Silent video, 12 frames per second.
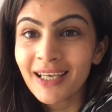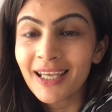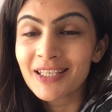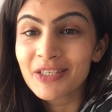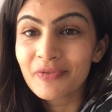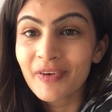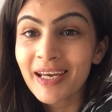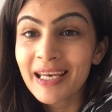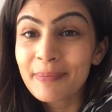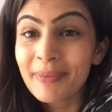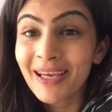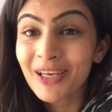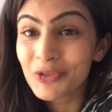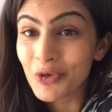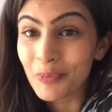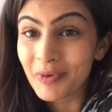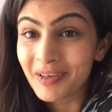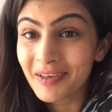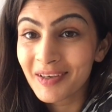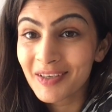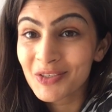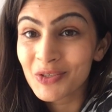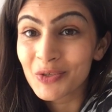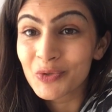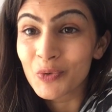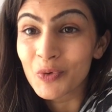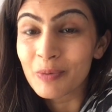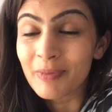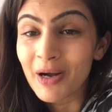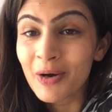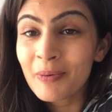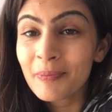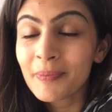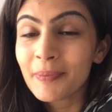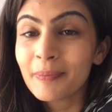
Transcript: It's a really big topic to talk about